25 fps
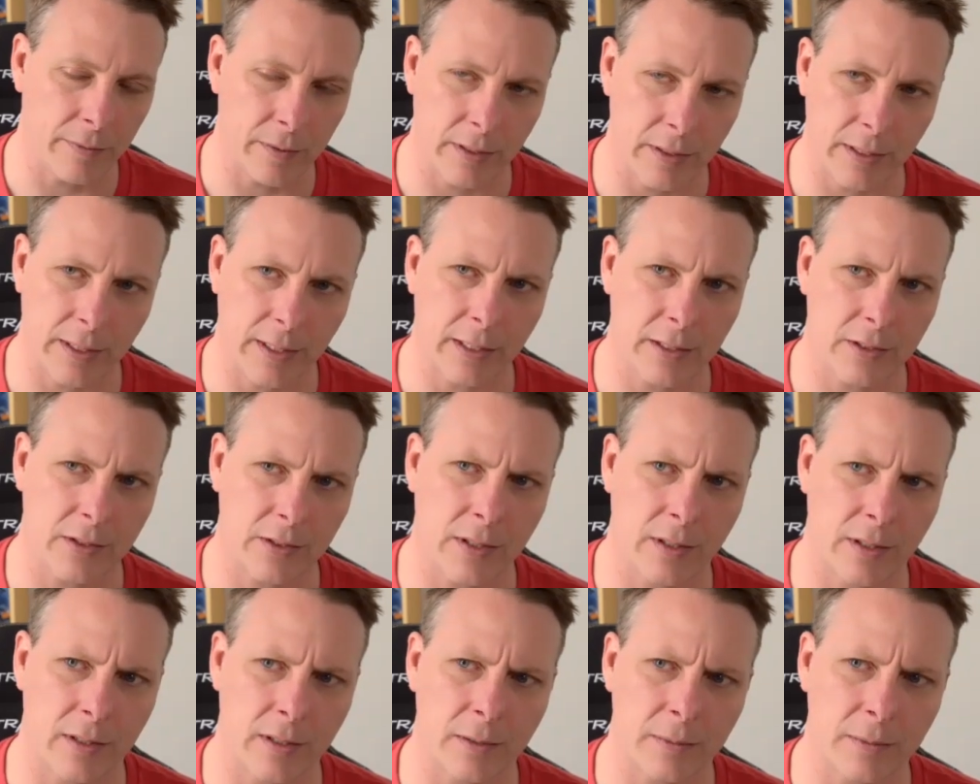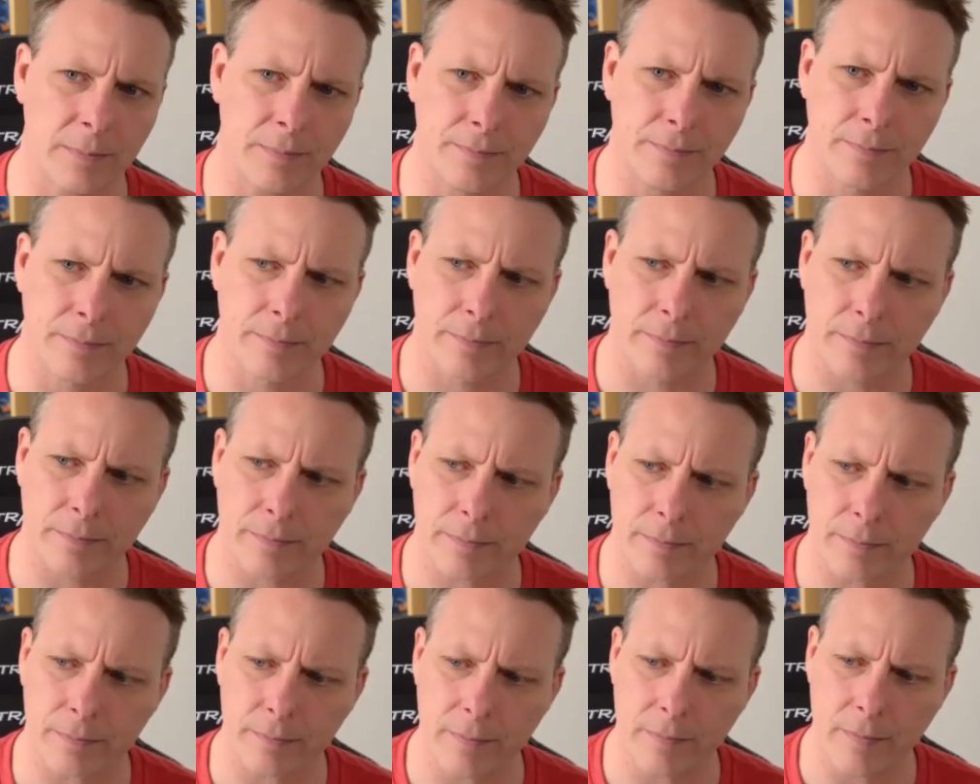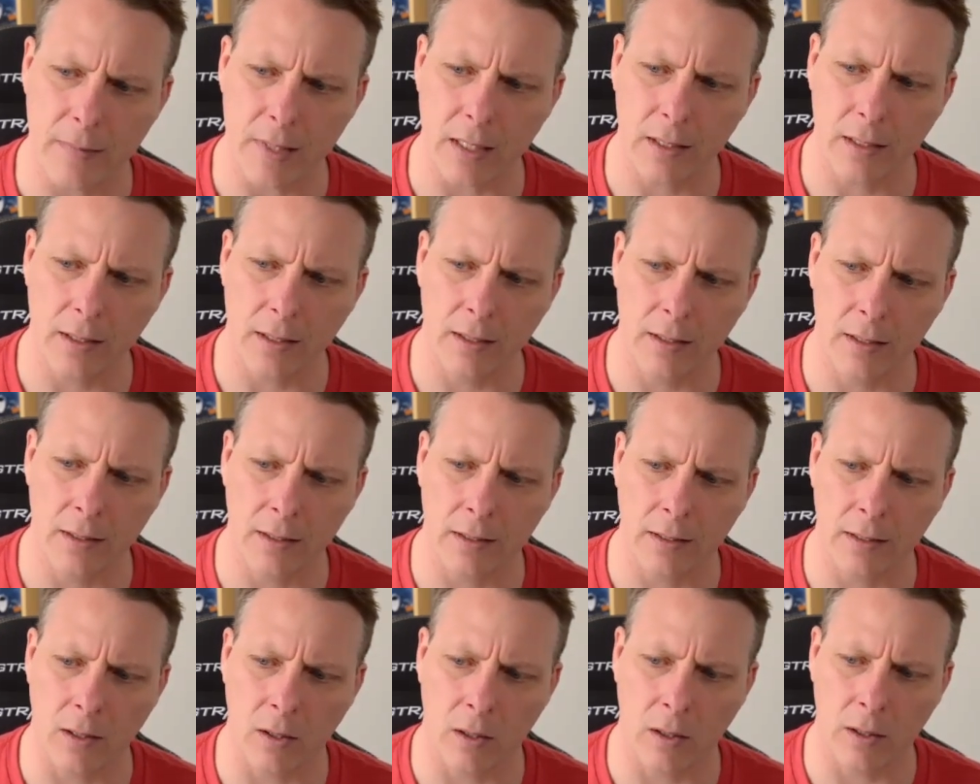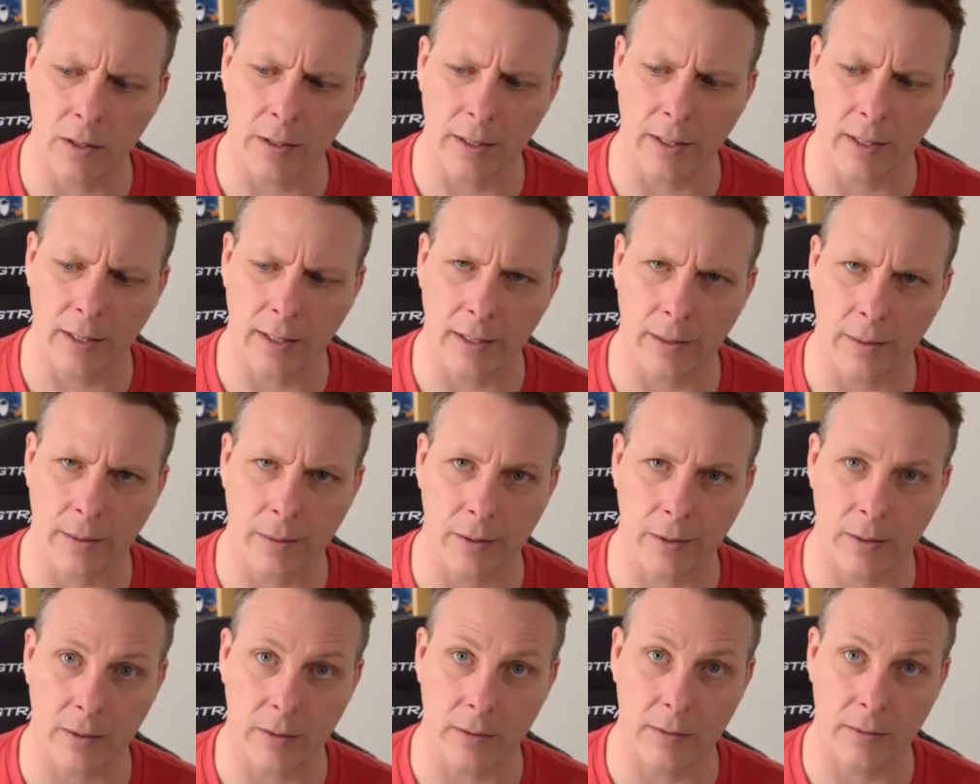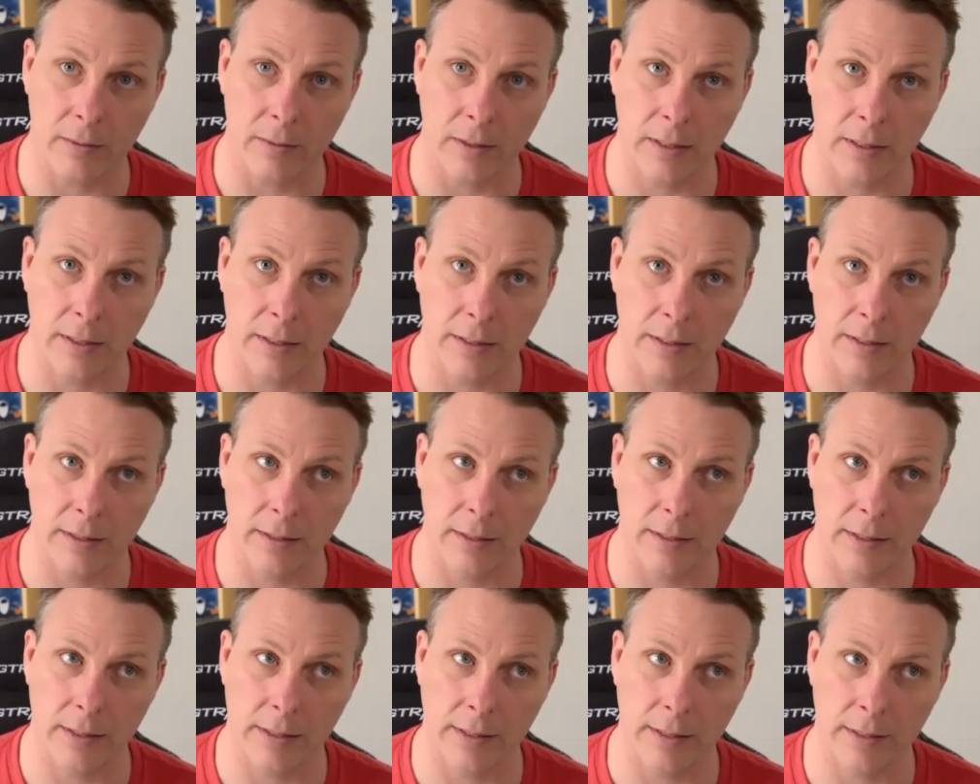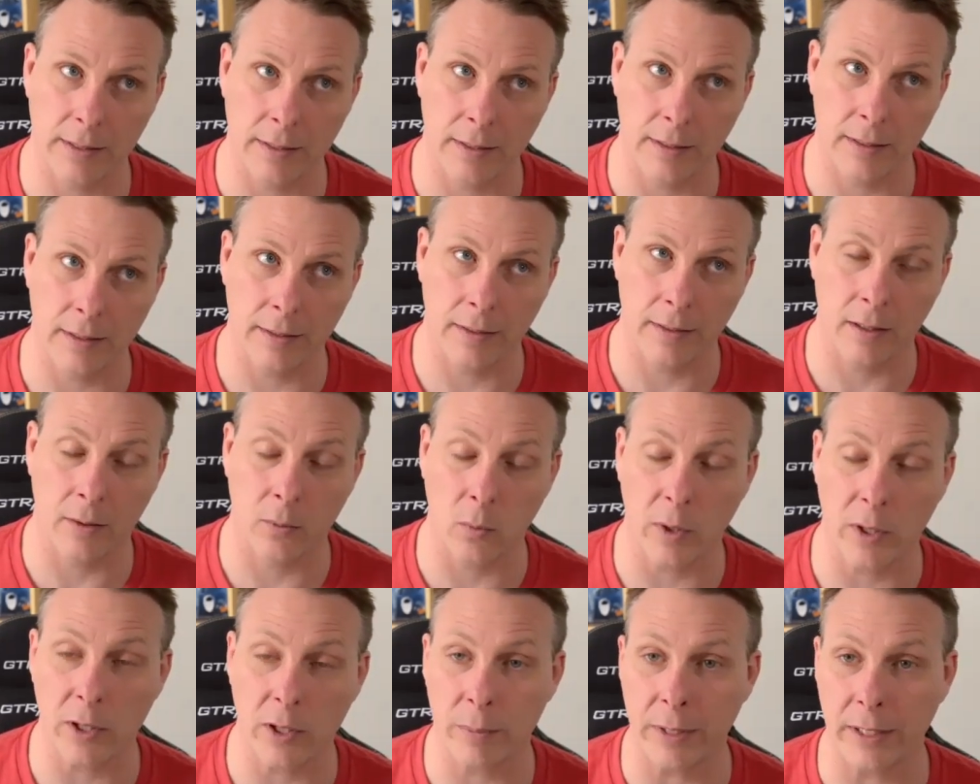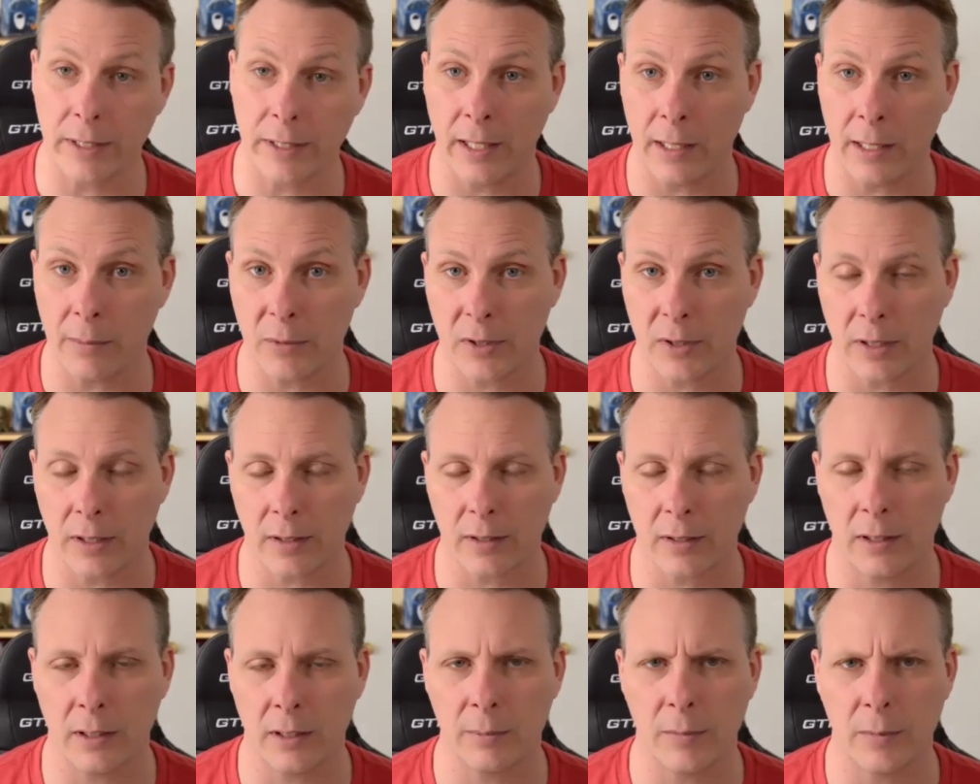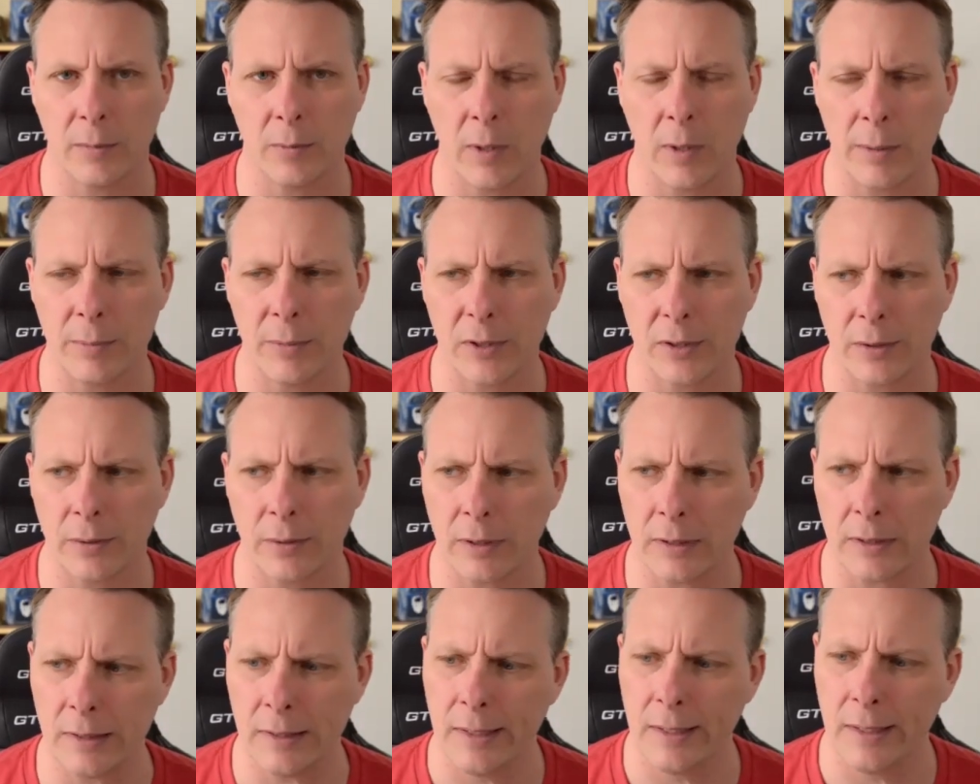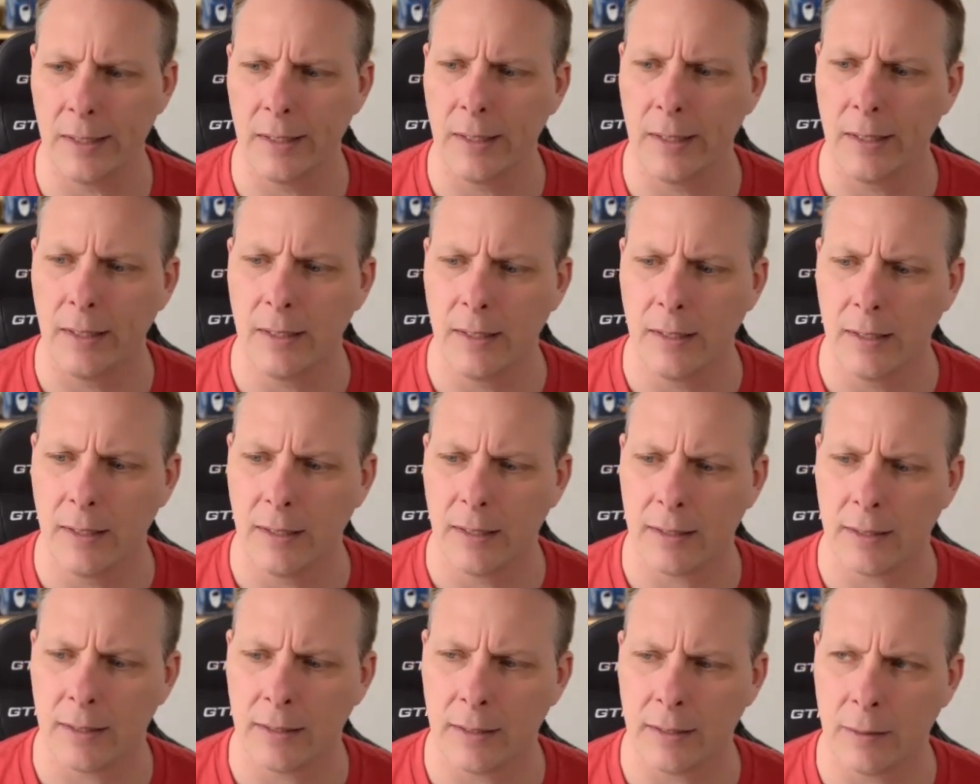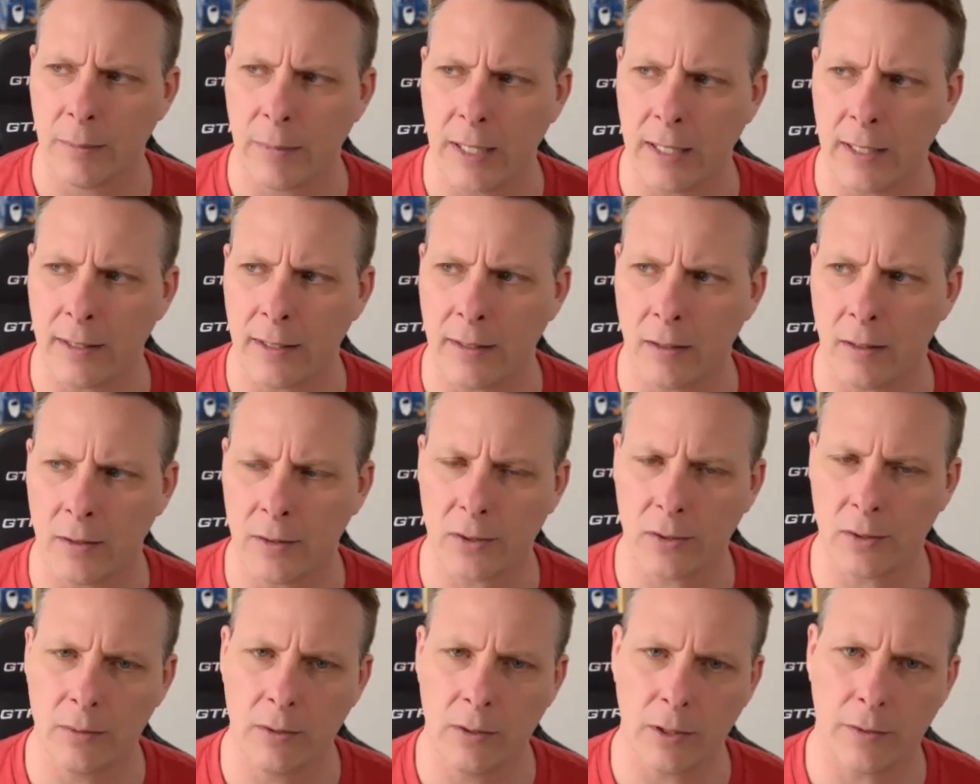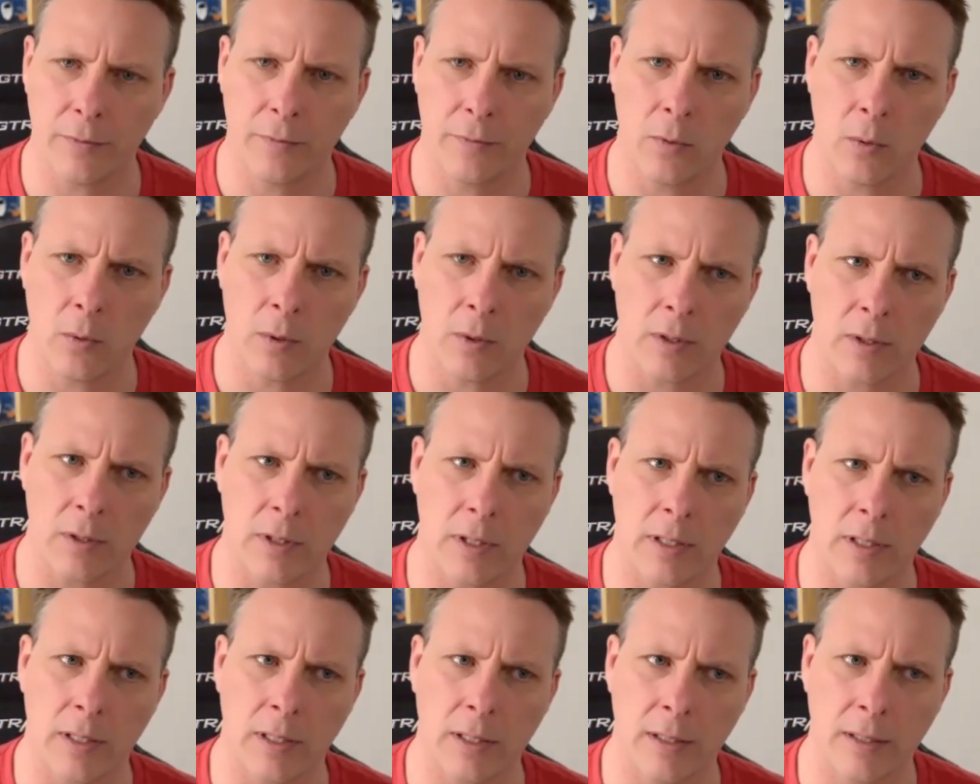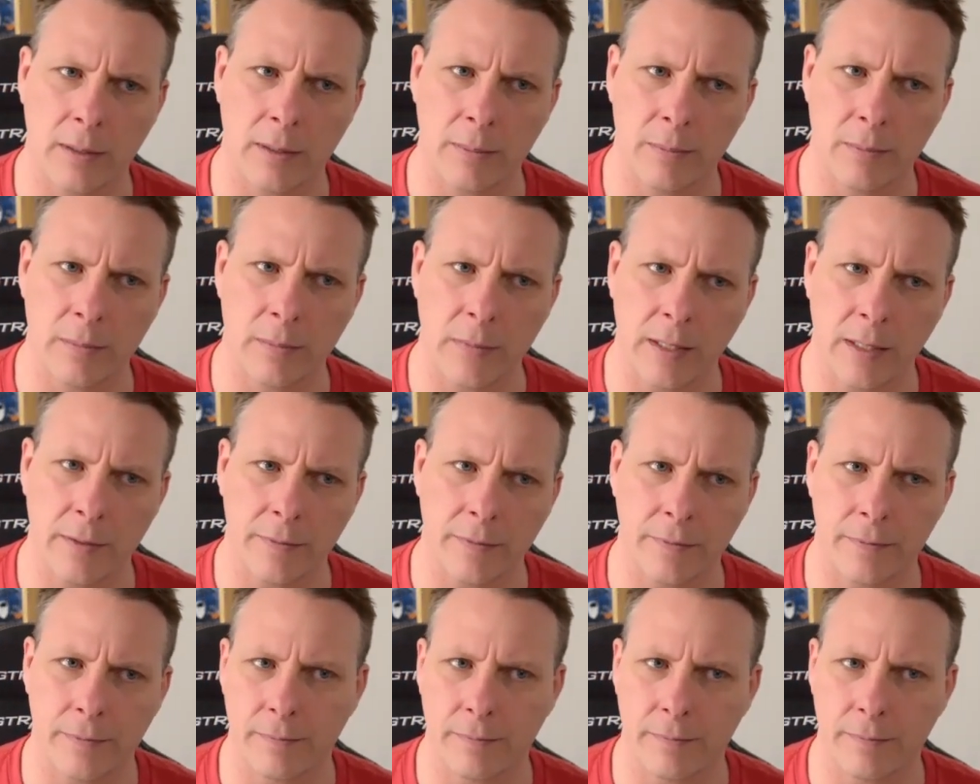the Kickstarter on our on wondermentgames.com, the web store. And also look for, if